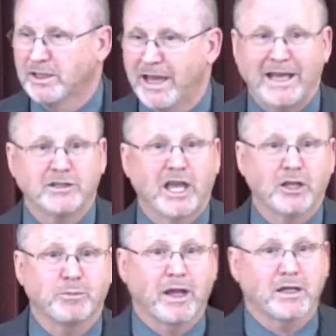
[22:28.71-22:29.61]
has
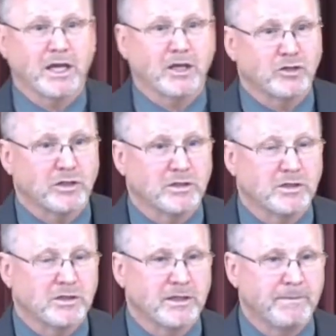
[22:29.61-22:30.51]

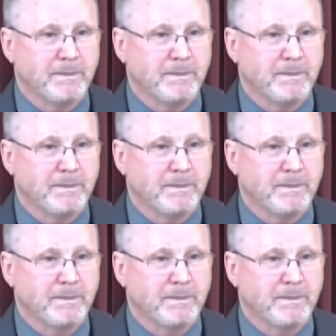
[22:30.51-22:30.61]
expectations